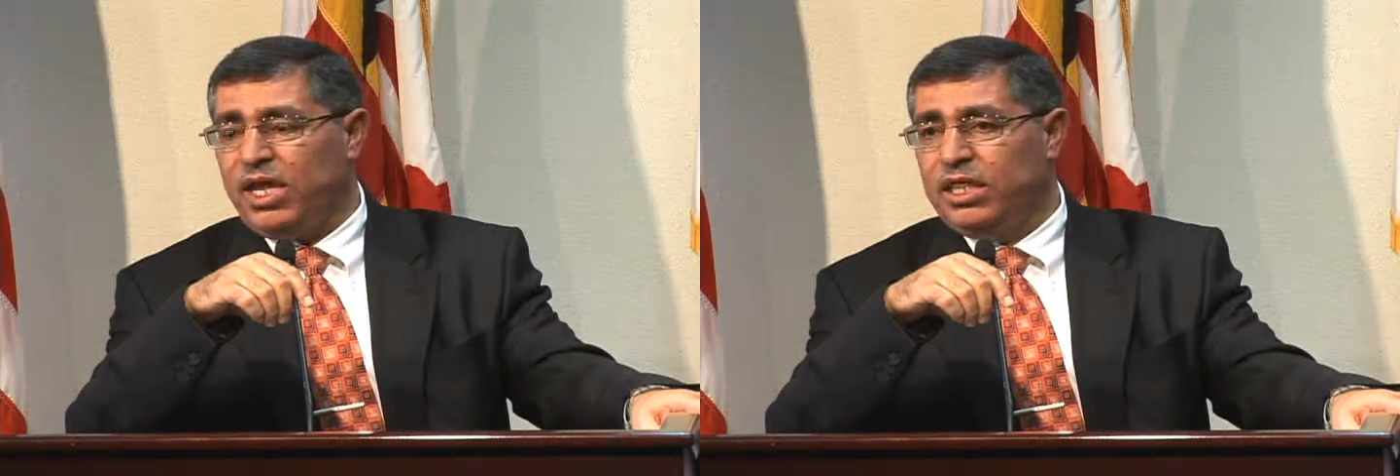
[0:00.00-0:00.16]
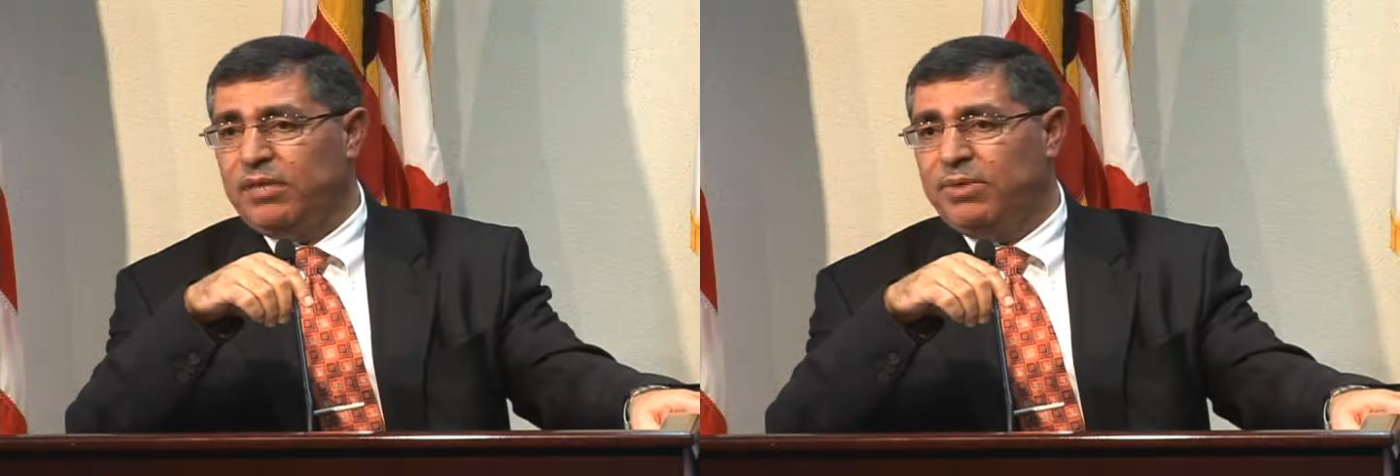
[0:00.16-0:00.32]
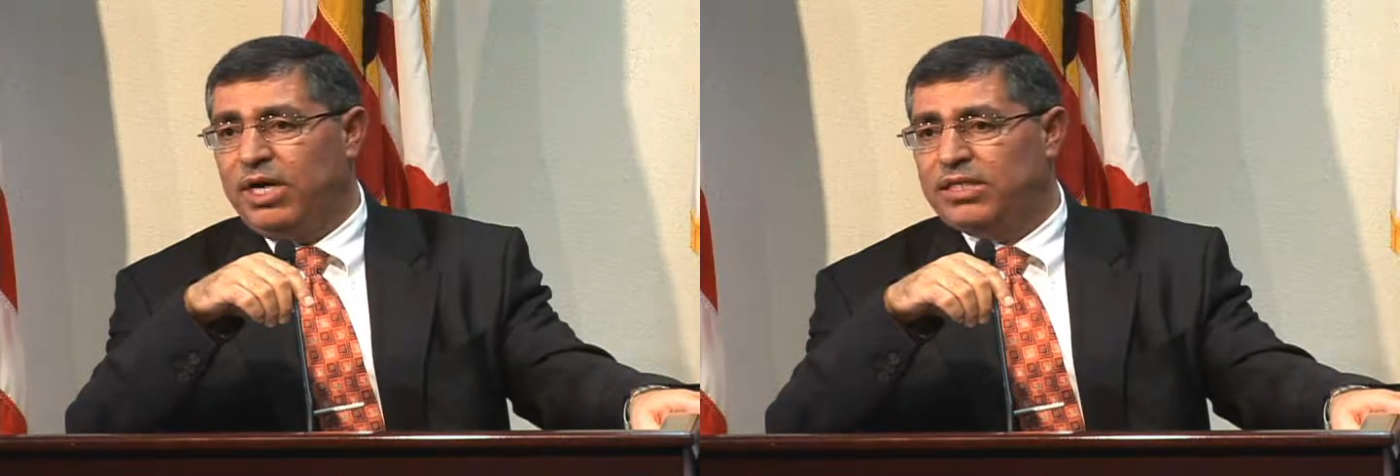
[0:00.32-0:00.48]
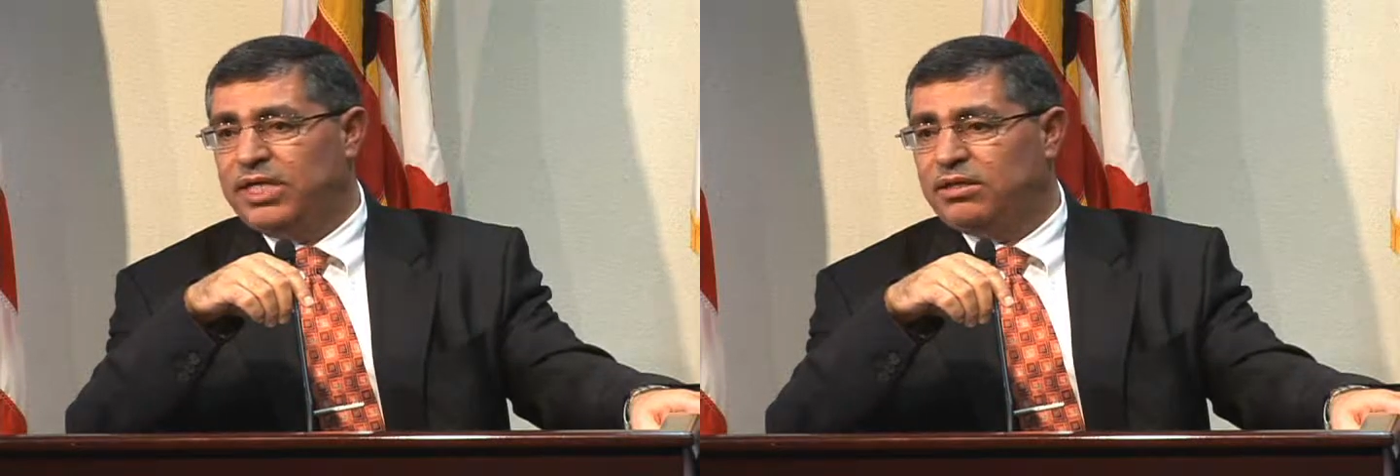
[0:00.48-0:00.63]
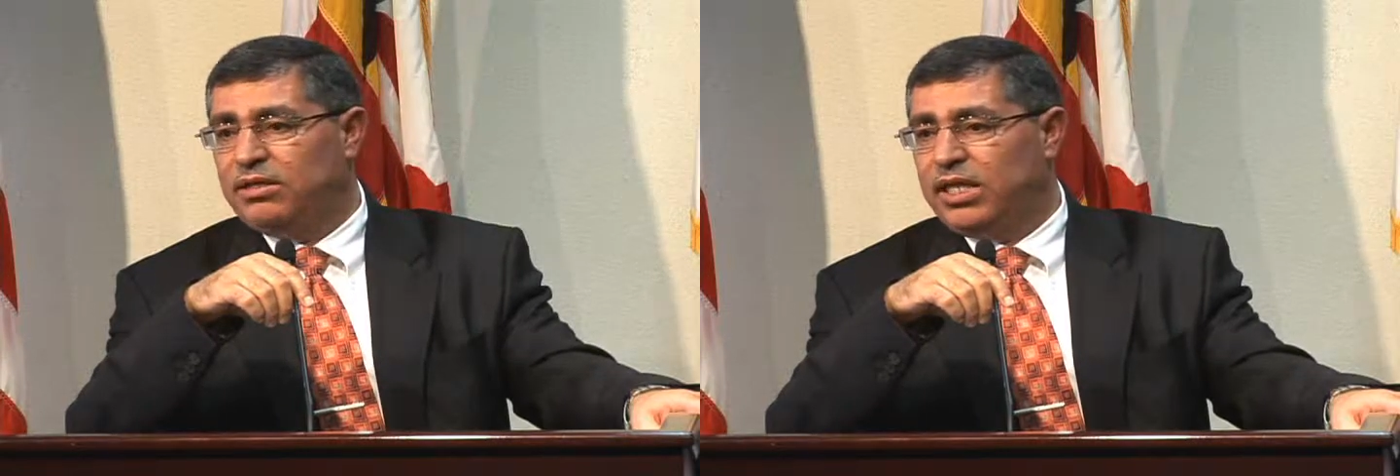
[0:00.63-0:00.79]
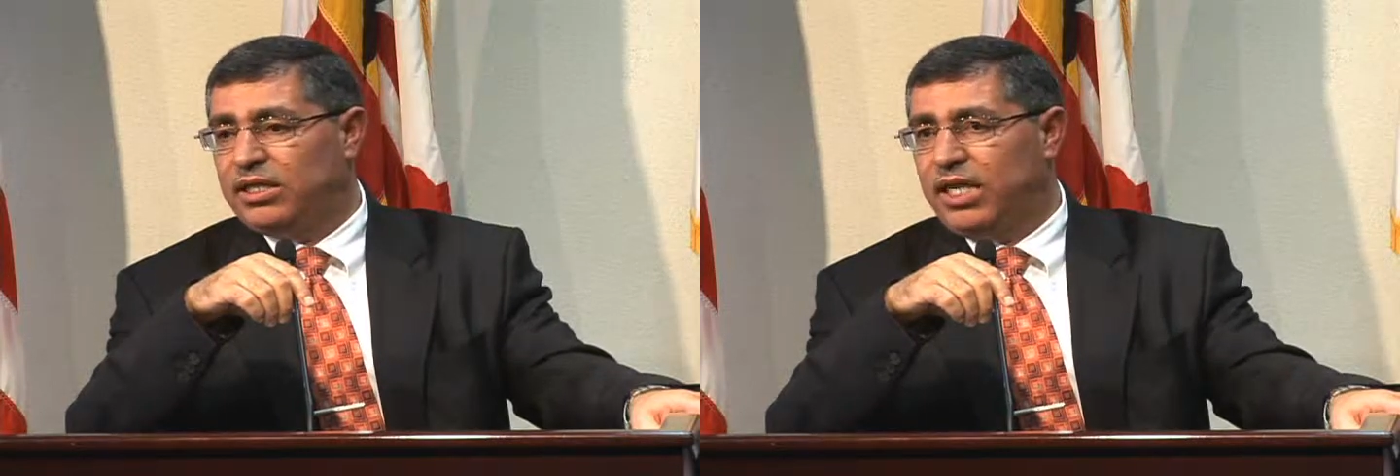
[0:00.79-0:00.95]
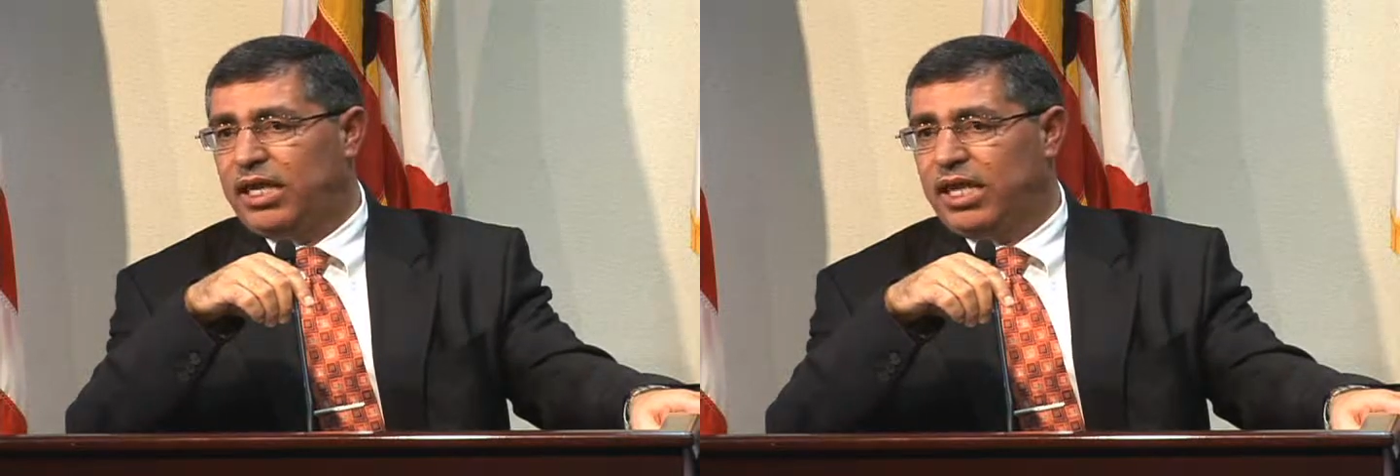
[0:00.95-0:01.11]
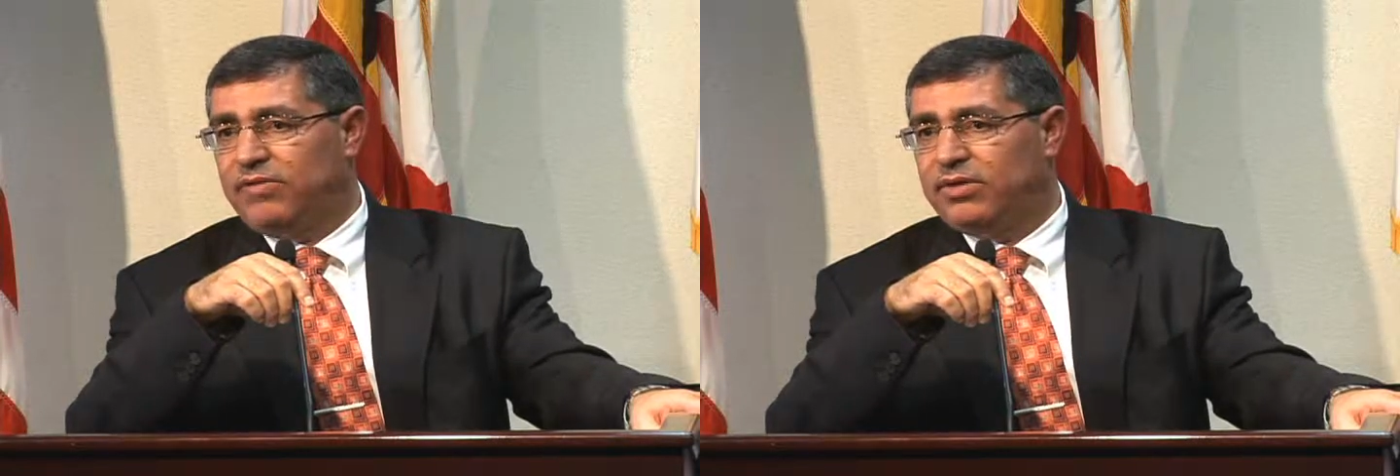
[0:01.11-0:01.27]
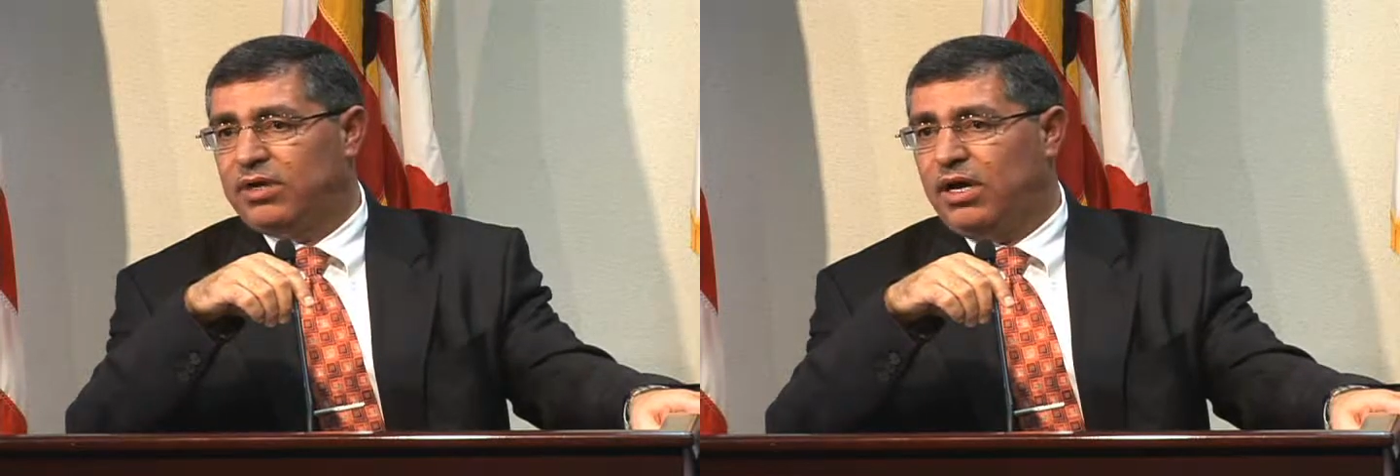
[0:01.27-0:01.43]
the budget that they
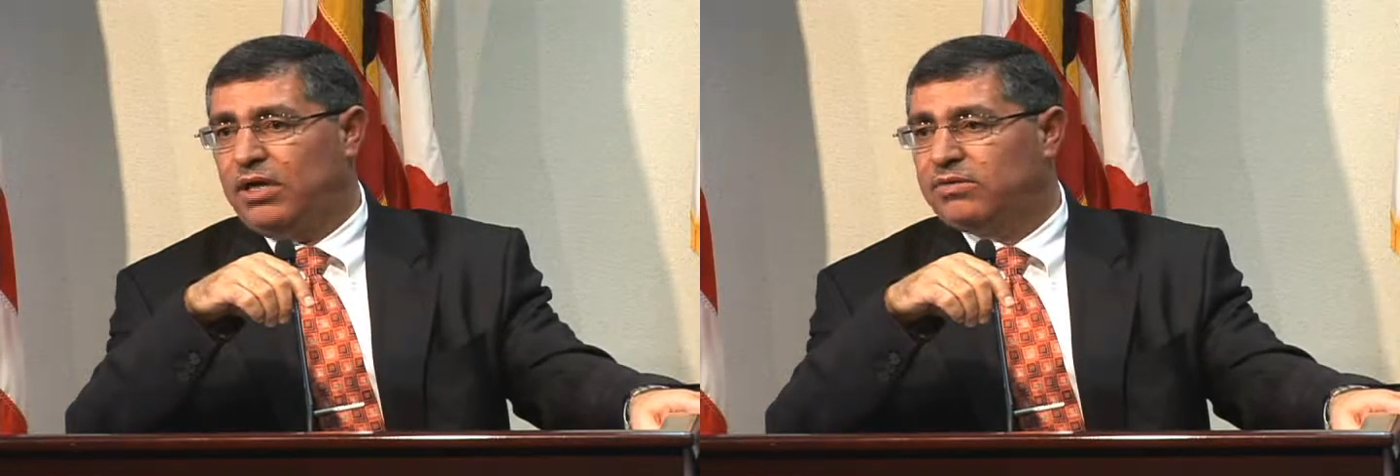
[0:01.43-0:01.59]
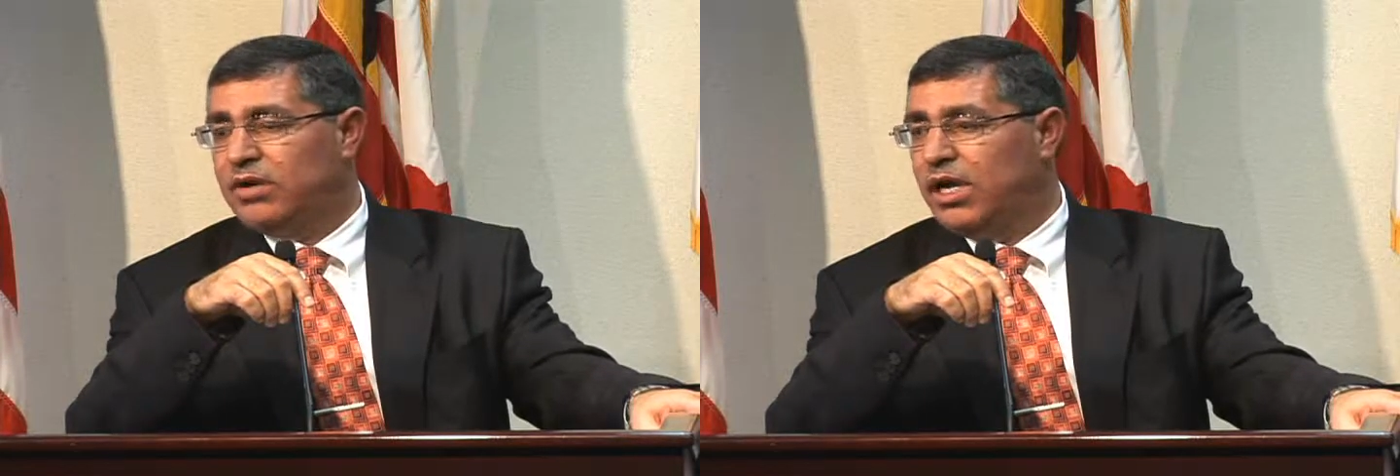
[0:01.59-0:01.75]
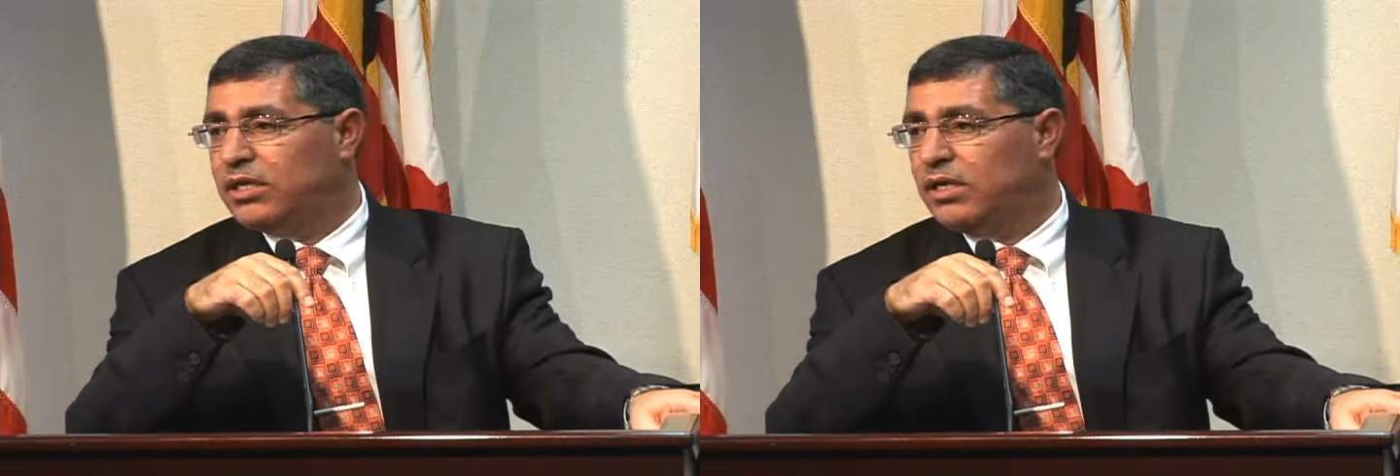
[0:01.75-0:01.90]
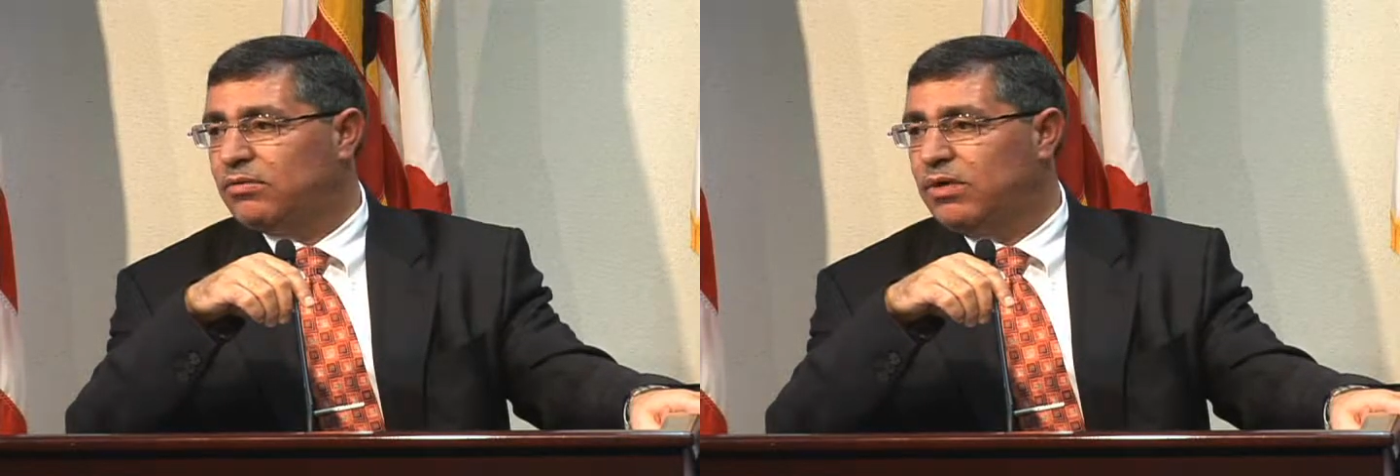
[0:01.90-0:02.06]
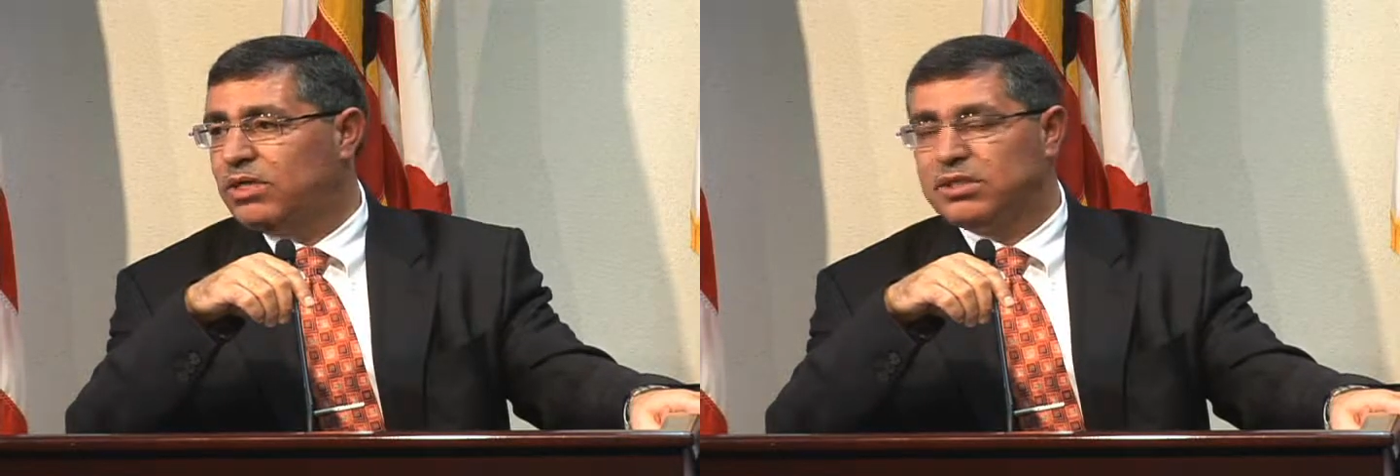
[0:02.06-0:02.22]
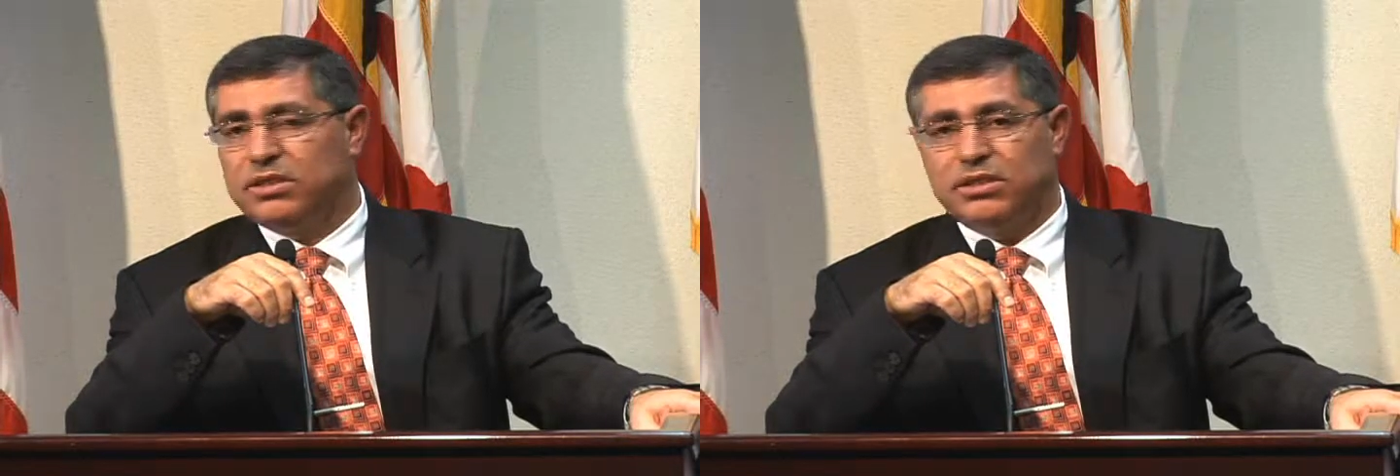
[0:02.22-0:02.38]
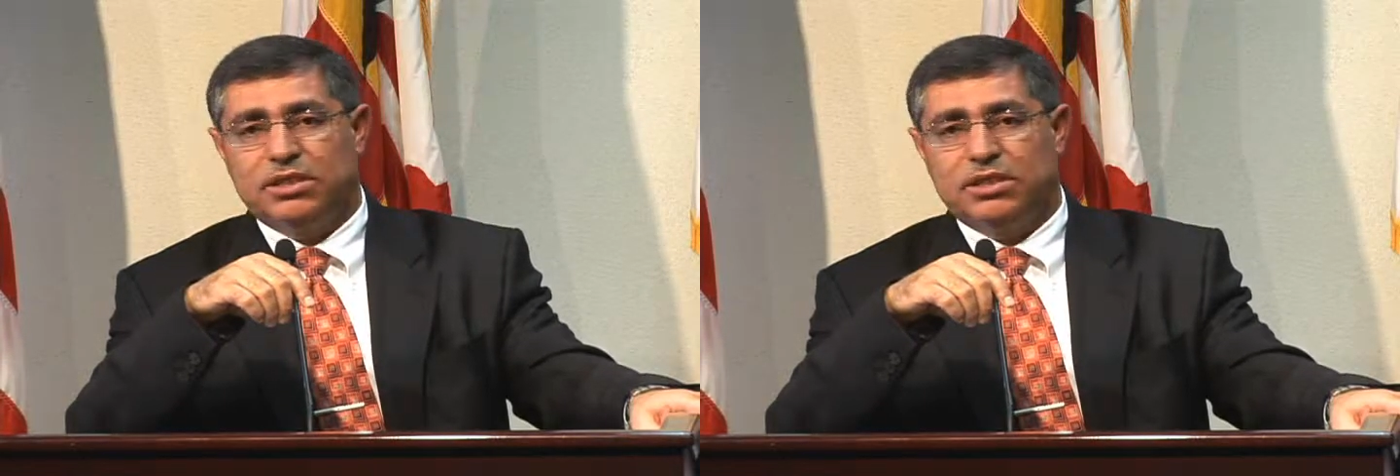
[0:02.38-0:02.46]
gave the contractor was